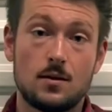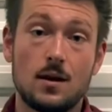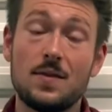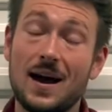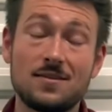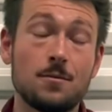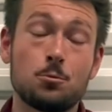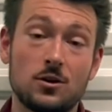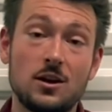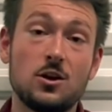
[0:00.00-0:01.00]
And that's a
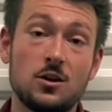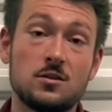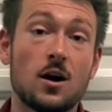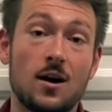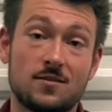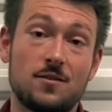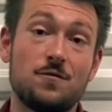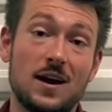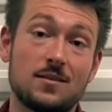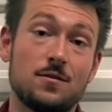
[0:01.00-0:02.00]
pretty good
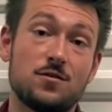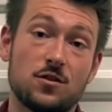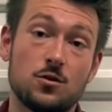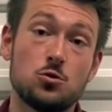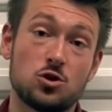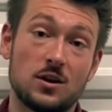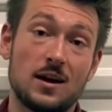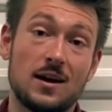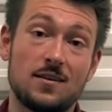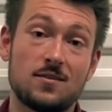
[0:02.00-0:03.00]
cost-effective solution,
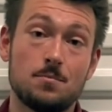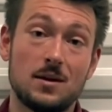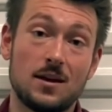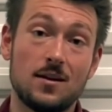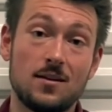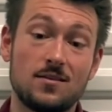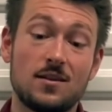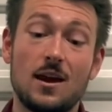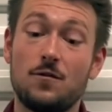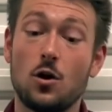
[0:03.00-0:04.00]
guys, because
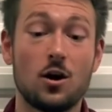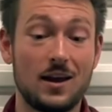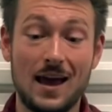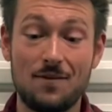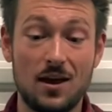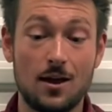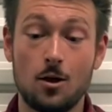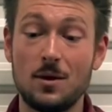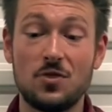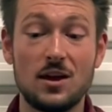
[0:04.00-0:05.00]
if you already have a
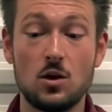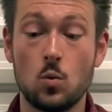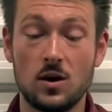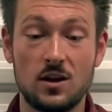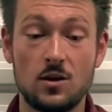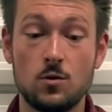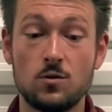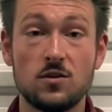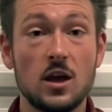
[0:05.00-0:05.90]
helmet that you want to use,